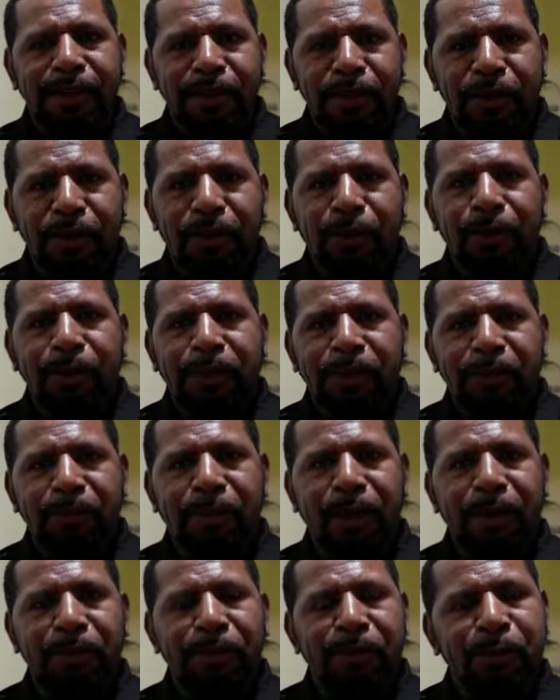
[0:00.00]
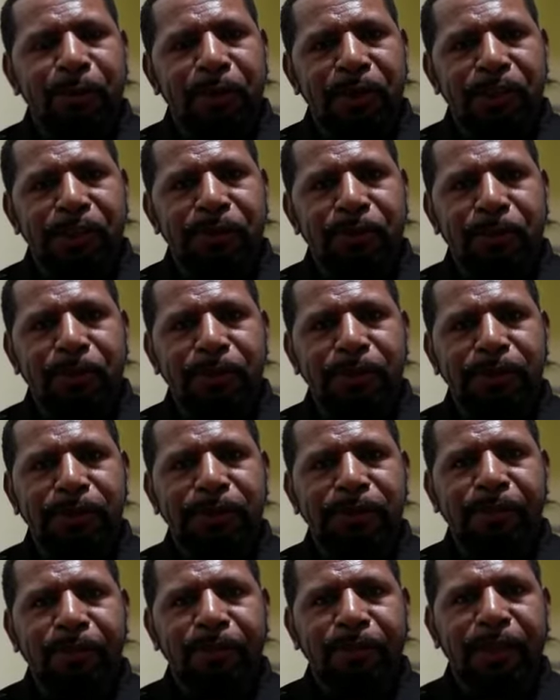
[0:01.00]
go with the Bible
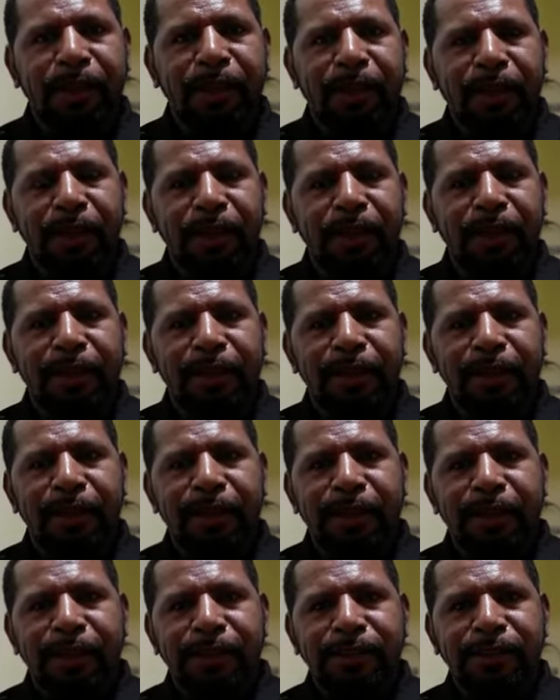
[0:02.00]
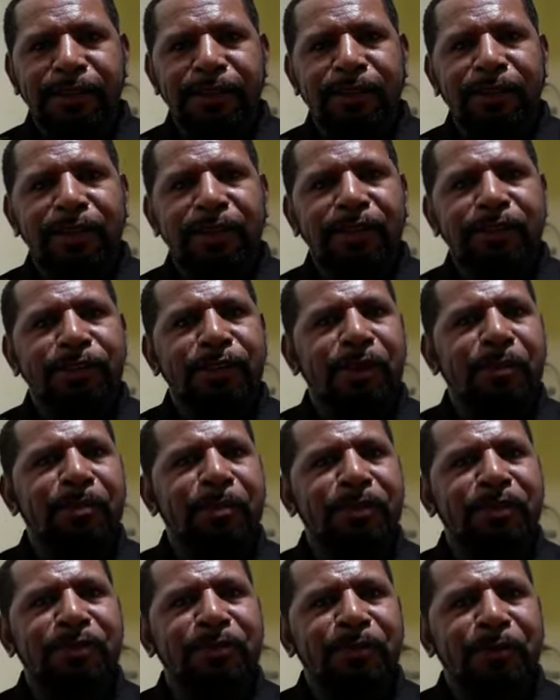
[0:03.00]
principles. Security job
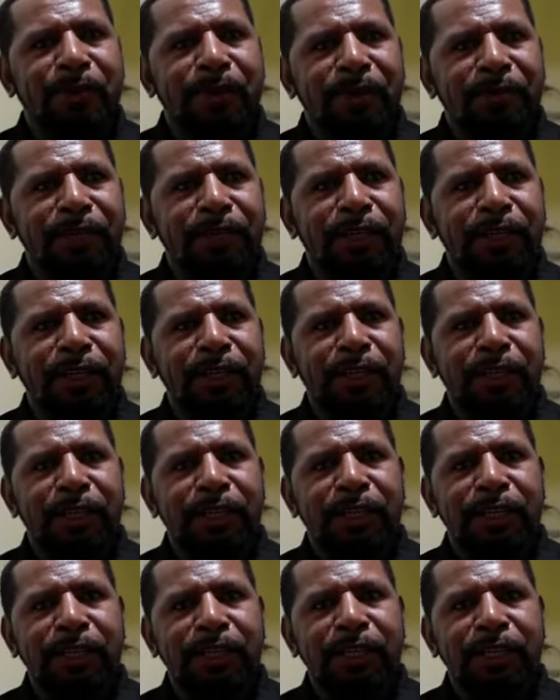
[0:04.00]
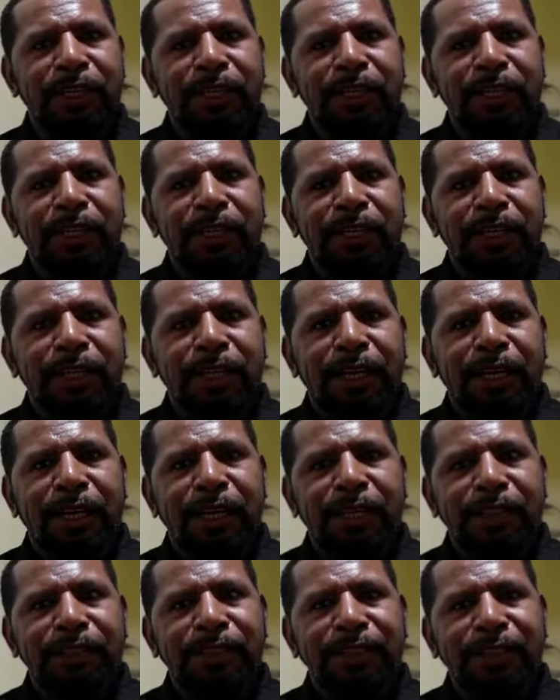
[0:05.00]
is one of the
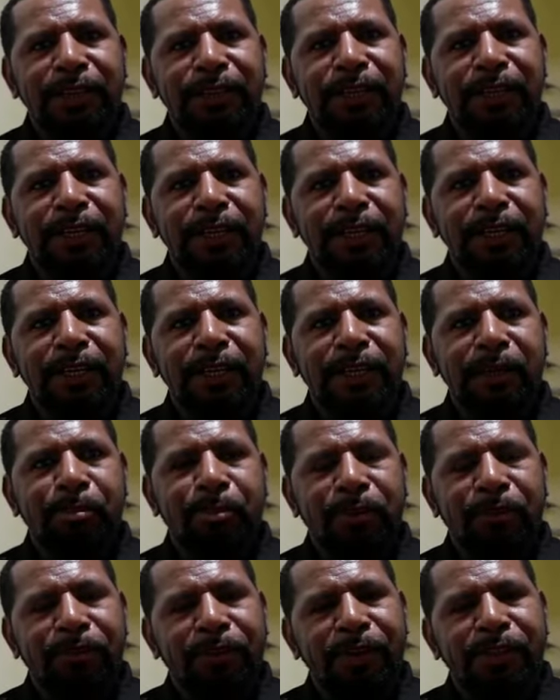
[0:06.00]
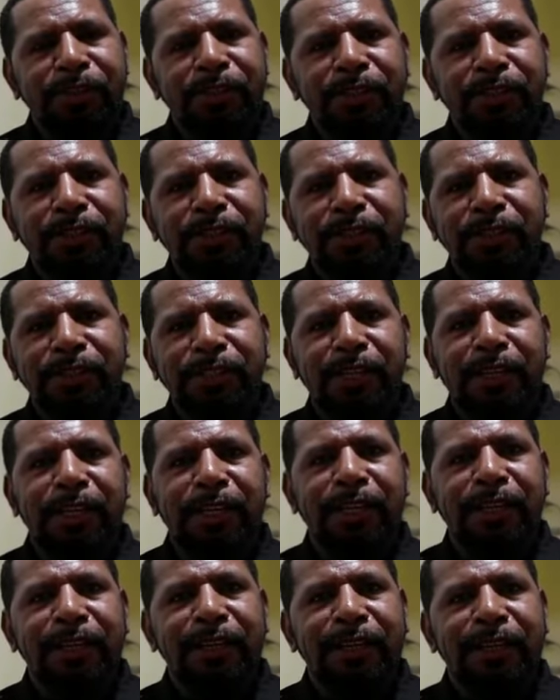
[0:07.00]
security professionals,
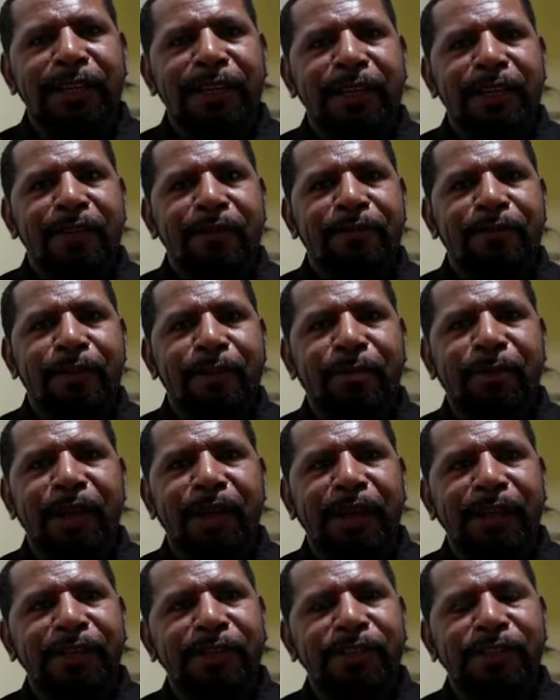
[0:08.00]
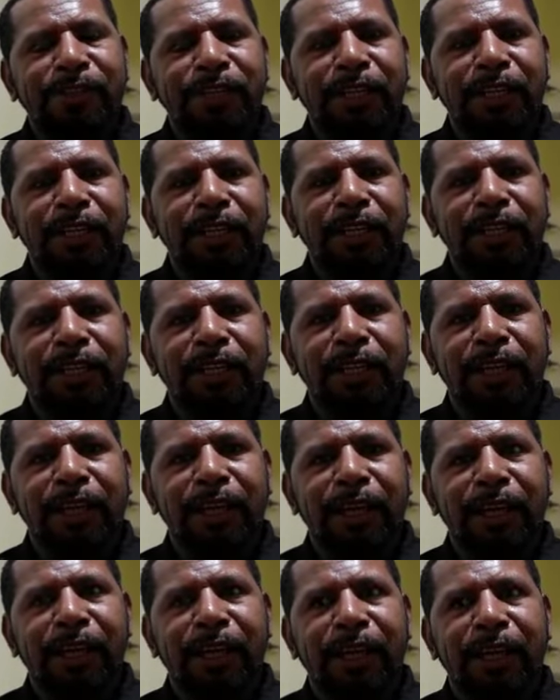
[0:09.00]
from my understanding,
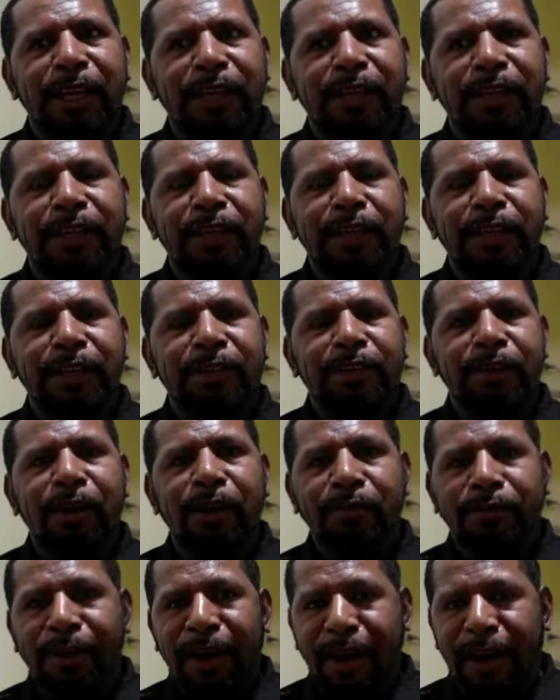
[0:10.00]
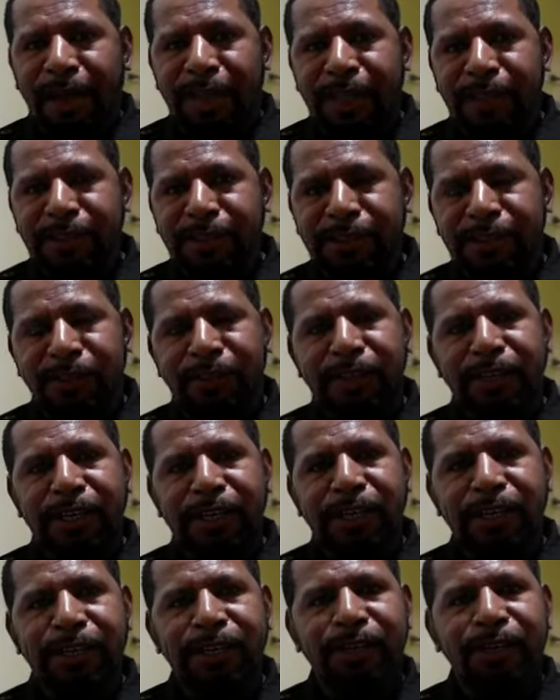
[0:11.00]
they are of high
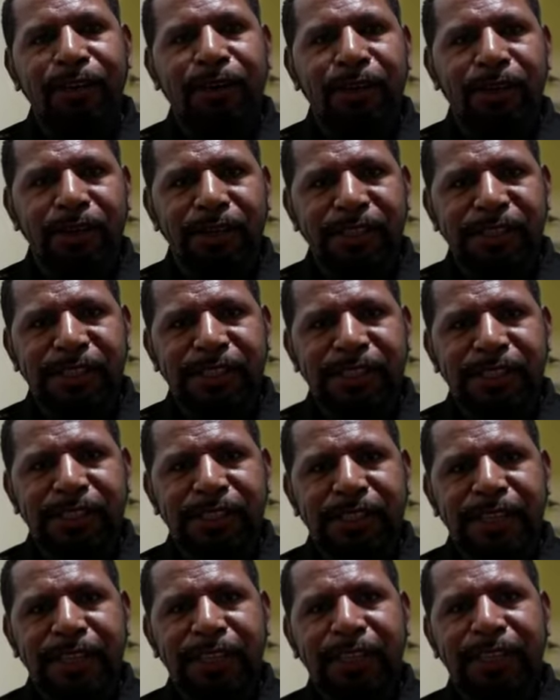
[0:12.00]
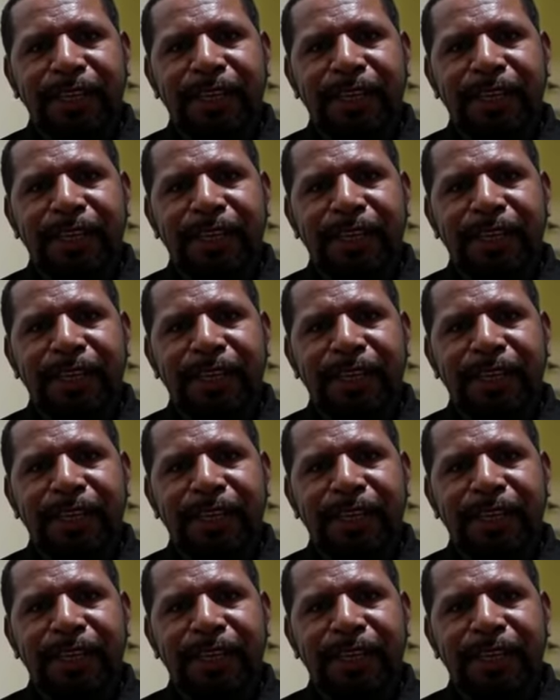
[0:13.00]
integrity, honesty.